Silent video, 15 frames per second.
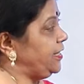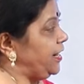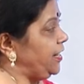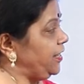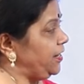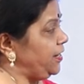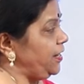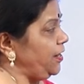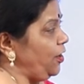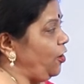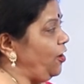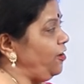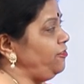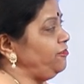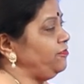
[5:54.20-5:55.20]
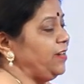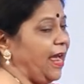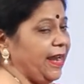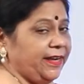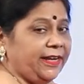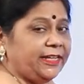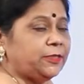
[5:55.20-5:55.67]
the degree of
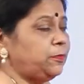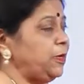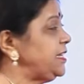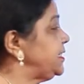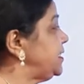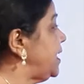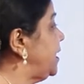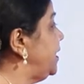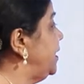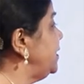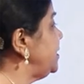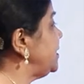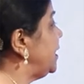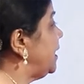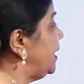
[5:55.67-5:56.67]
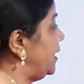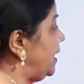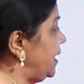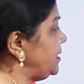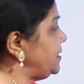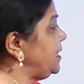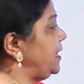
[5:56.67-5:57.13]
9x plus 10 is
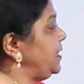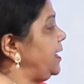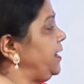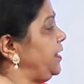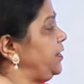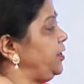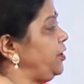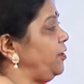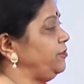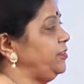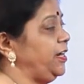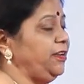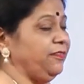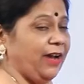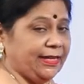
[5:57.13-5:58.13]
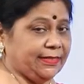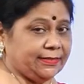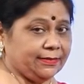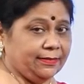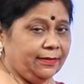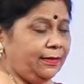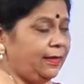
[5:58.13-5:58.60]
less than the degree of the
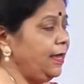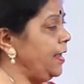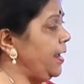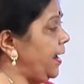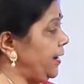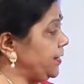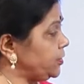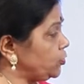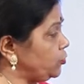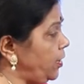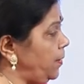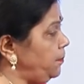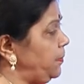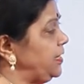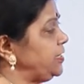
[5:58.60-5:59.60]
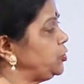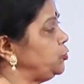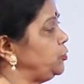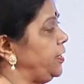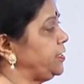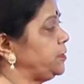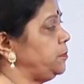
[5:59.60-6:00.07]
divisor, x square plus
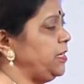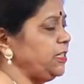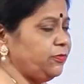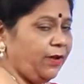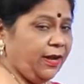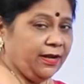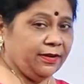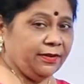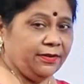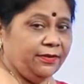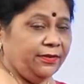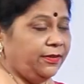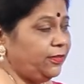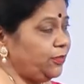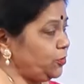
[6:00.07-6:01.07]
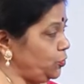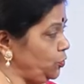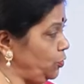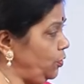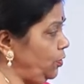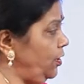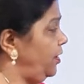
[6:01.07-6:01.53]
2x plus 1.
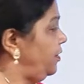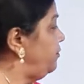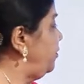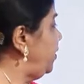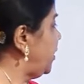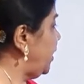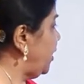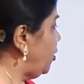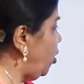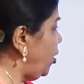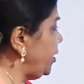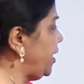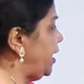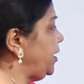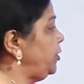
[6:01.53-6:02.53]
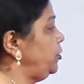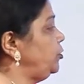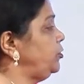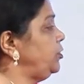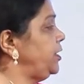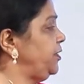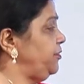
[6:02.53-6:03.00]
So we cannot continue the